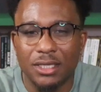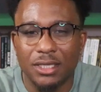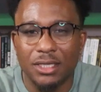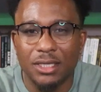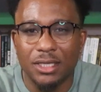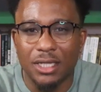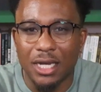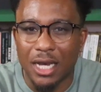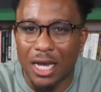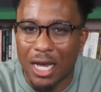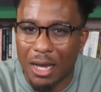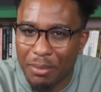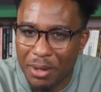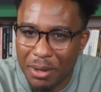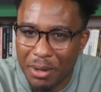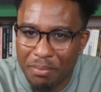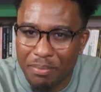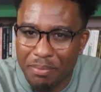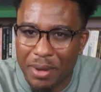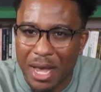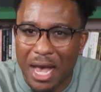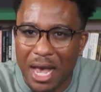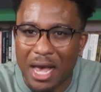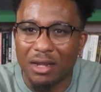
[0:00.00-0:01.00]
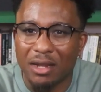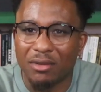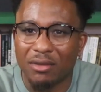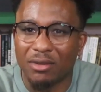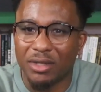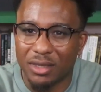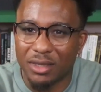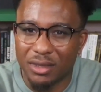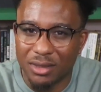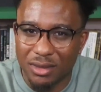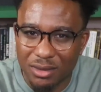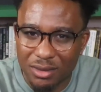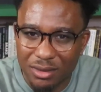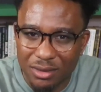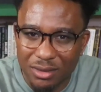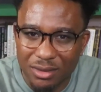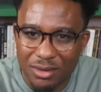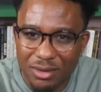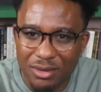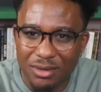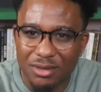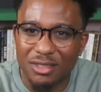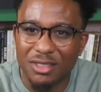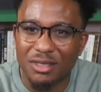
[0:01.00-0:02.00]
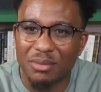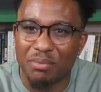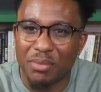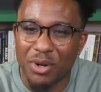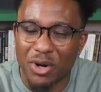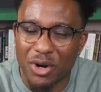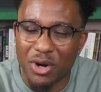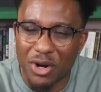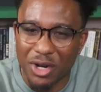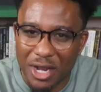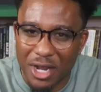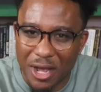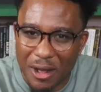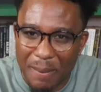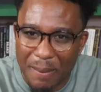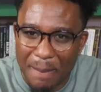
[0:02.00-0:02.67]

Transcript: I've been battling some burnout.